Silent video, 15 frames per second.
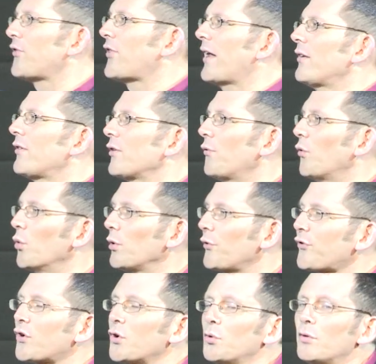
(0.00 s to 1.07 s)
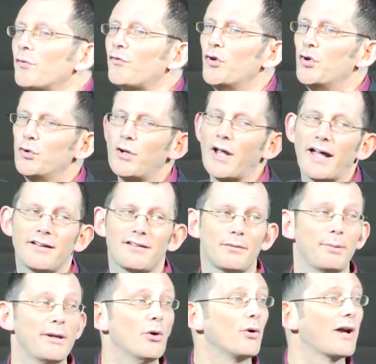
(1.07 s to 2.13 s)
percent of all school food had
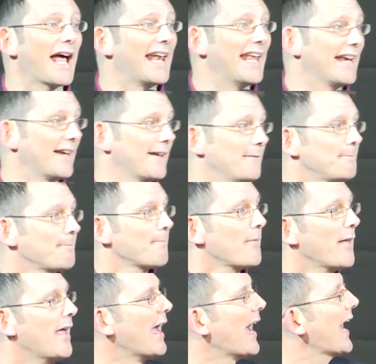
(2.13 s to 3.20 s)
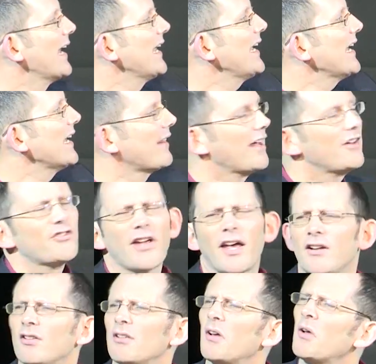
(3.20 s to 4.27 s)
to be organic. And here they
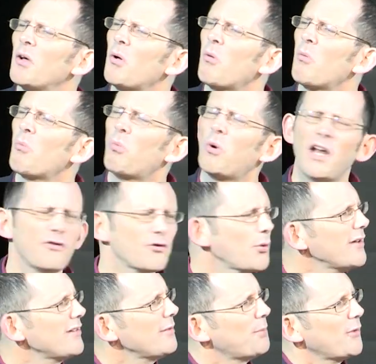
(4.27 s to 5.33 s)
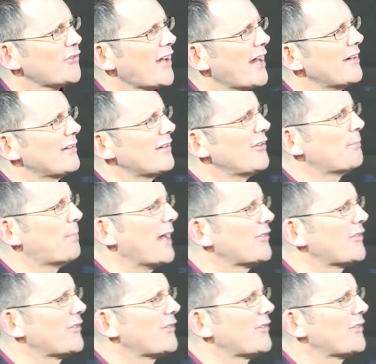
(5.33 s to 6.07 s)
said, well, if twenty percent is